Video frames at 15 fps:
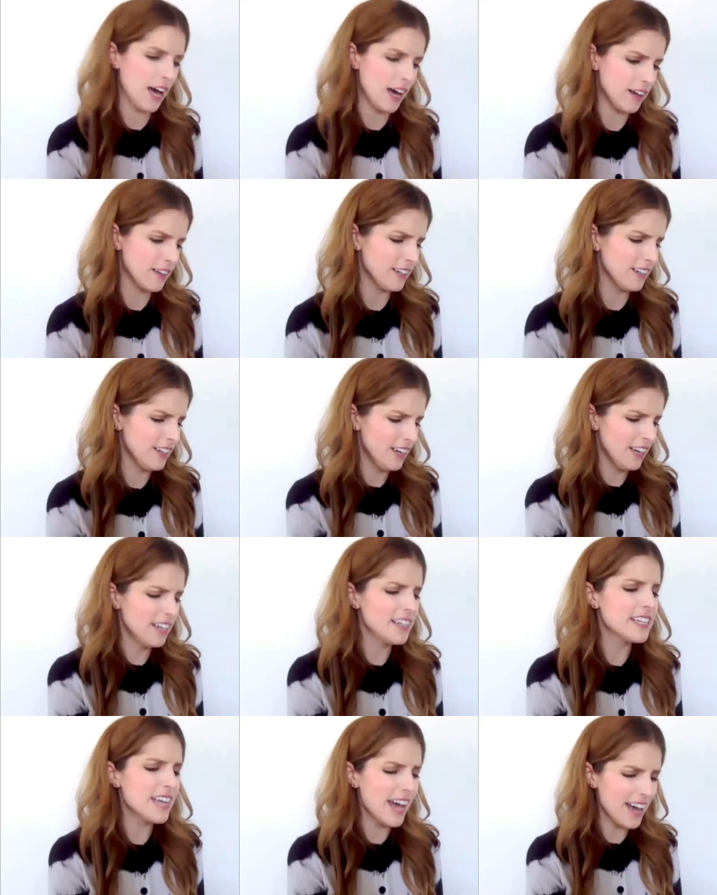Yeah.
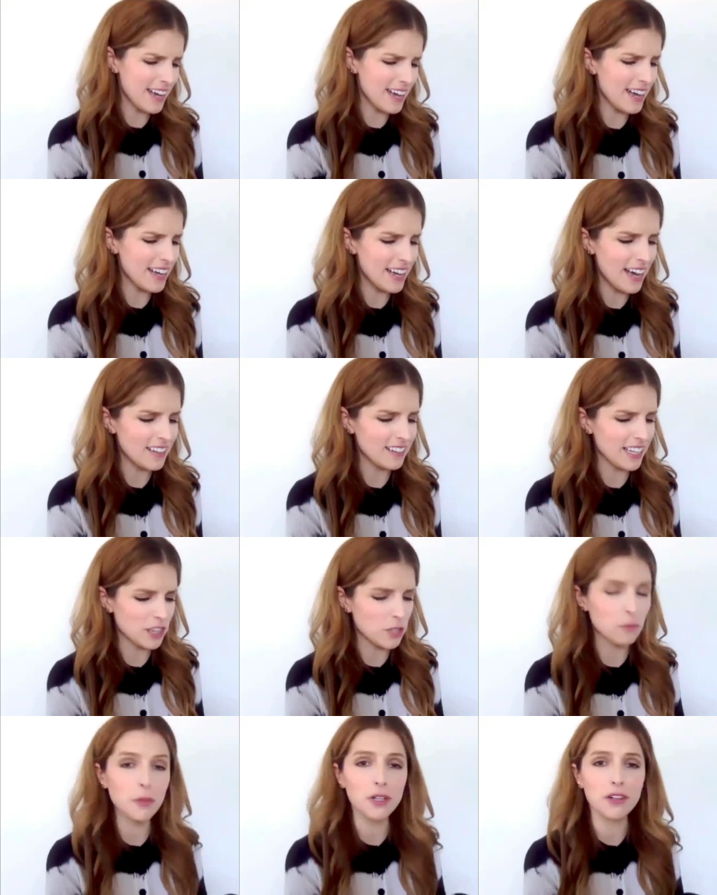Yeah, yeah, yeah. Like the
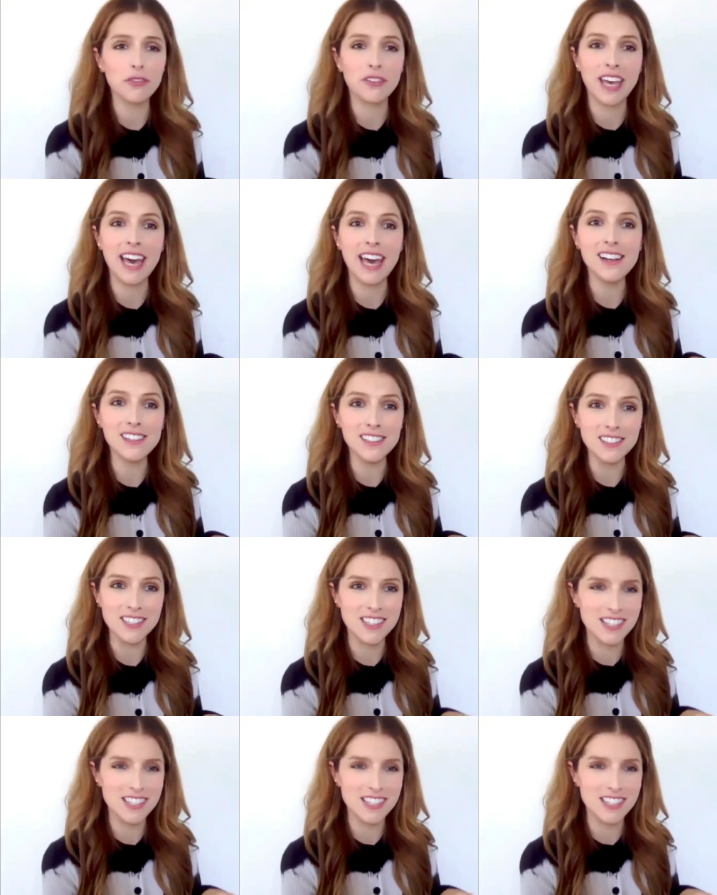Book of Kells.